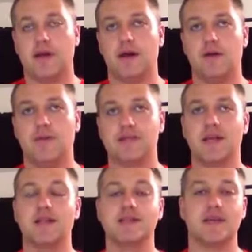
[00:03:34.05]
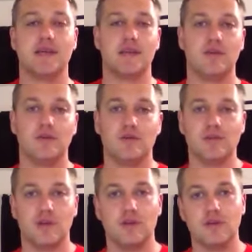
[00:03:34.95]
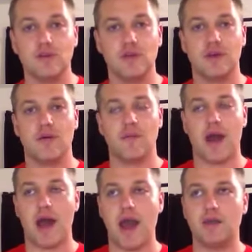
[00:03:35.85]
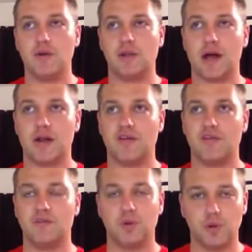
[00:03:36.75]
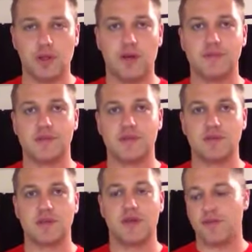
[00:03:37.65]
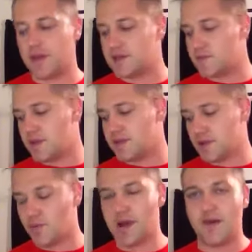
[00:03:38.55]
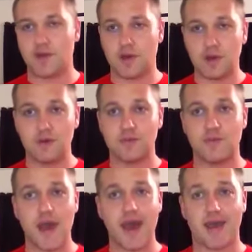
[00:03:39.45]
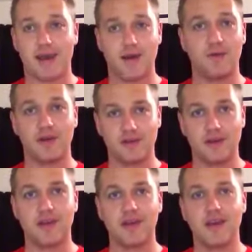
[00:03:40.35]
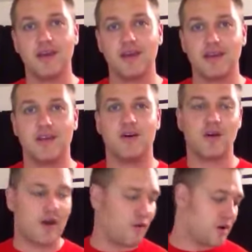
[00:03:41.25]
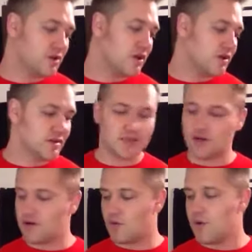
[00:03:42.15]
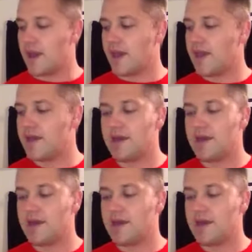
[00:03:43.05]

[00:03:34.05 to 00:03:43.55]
That's not to say that you shouldn't do them. I do a lot of pull-ups and those kind of things because I want to have a huge back. I want to look a certain way.